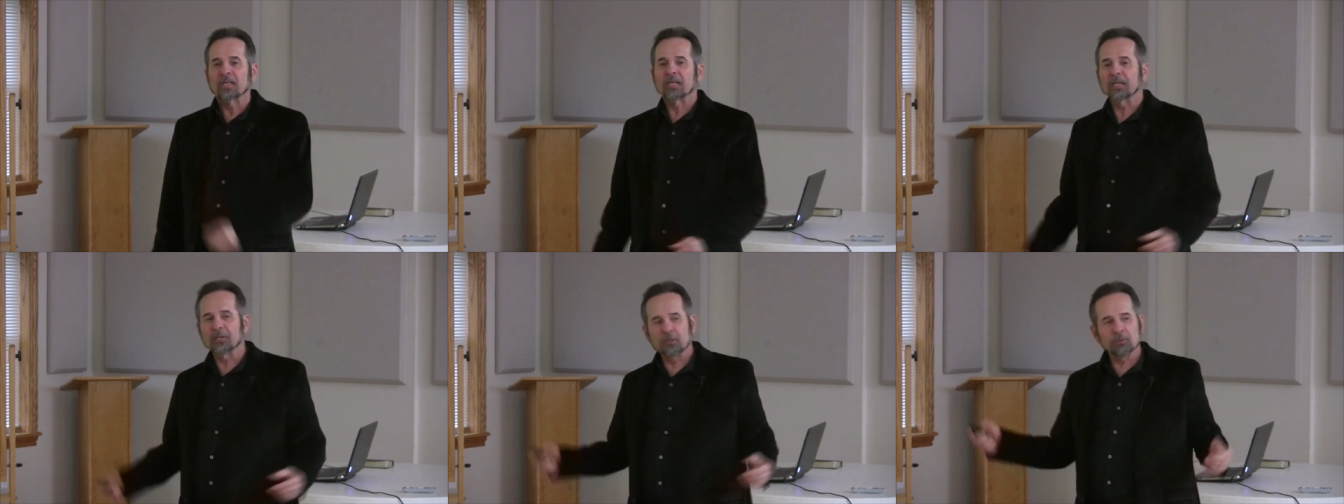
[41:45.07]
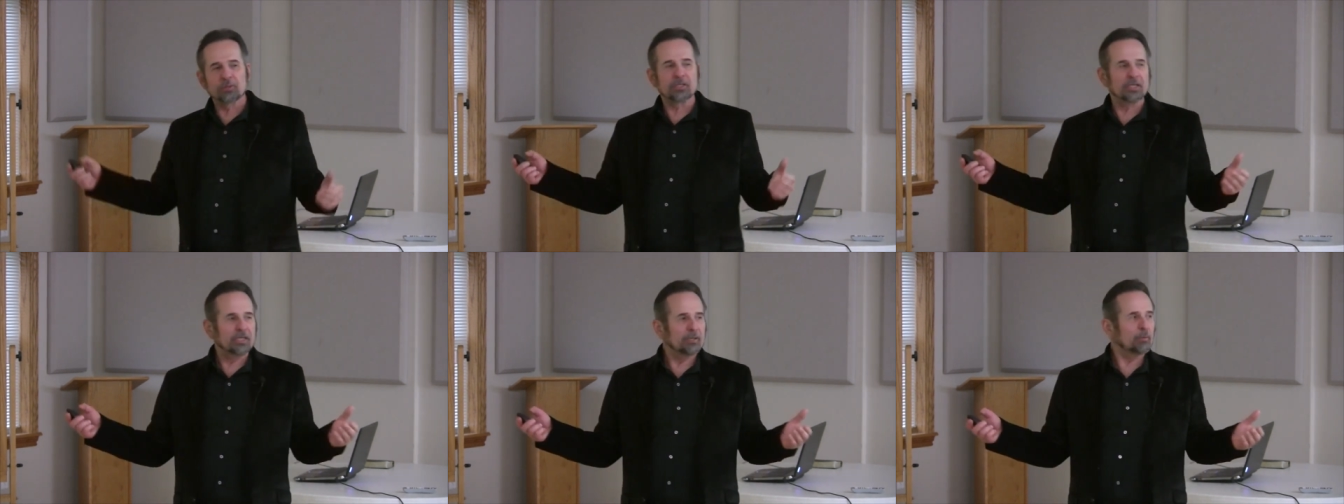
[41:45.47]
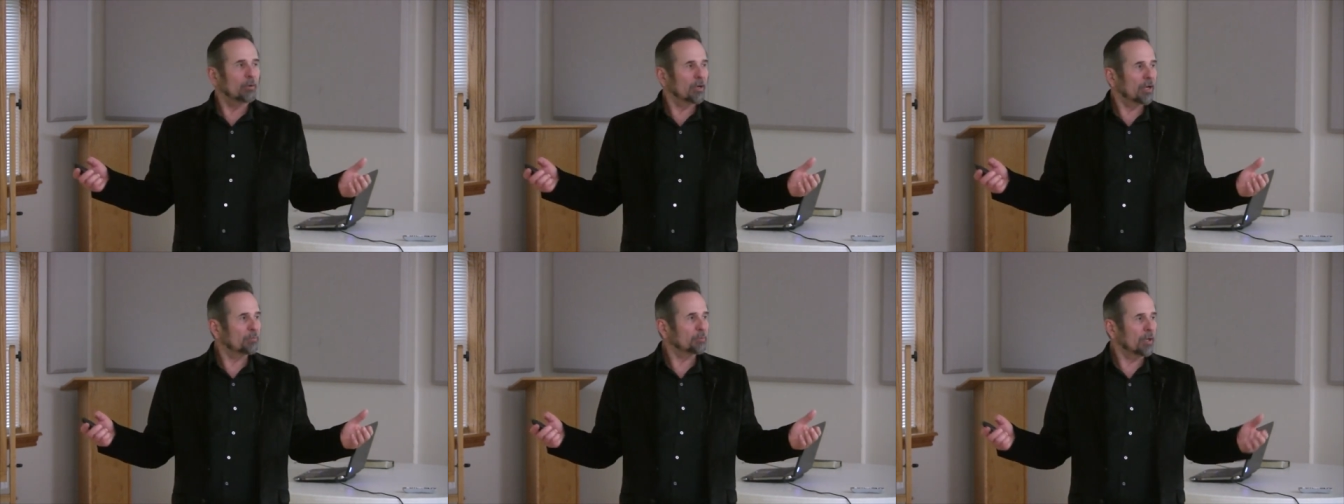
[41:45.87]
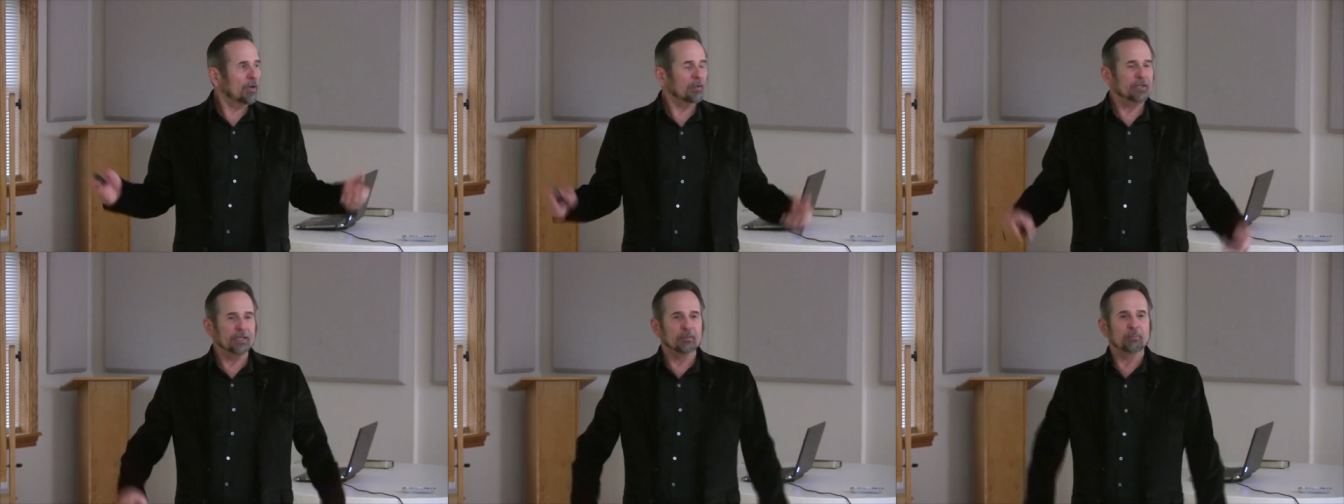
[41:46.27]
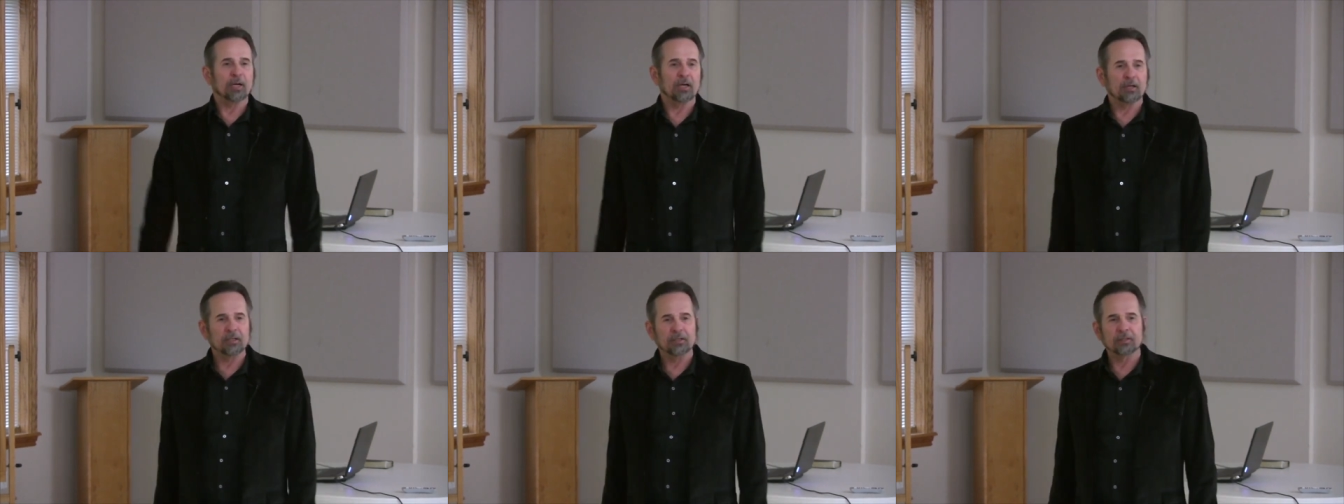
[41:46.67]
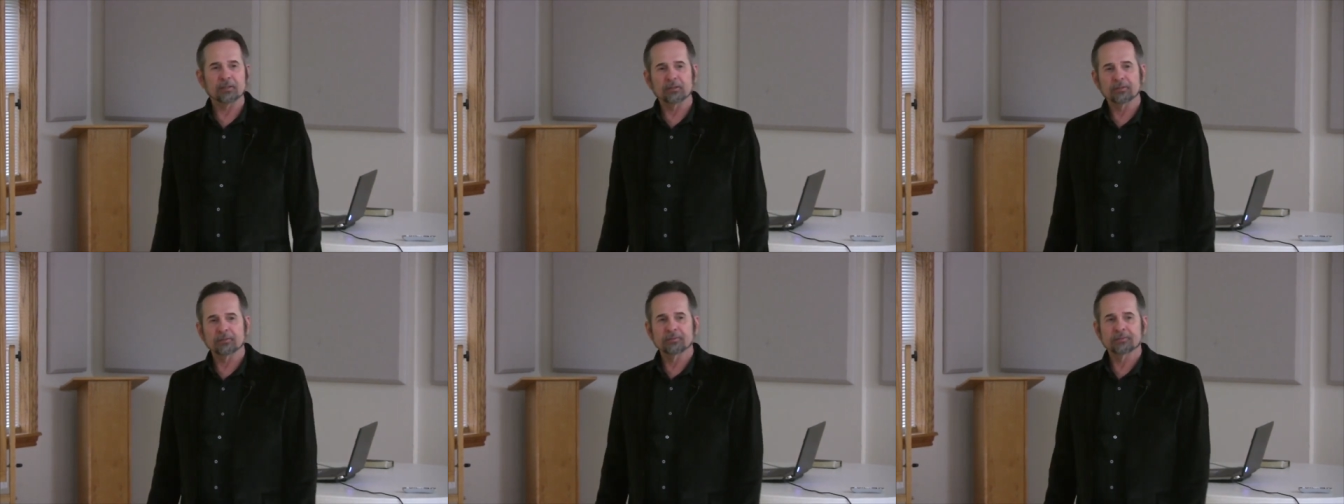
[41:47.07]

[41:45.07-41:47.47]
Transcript: Can you see what I'm talking about here?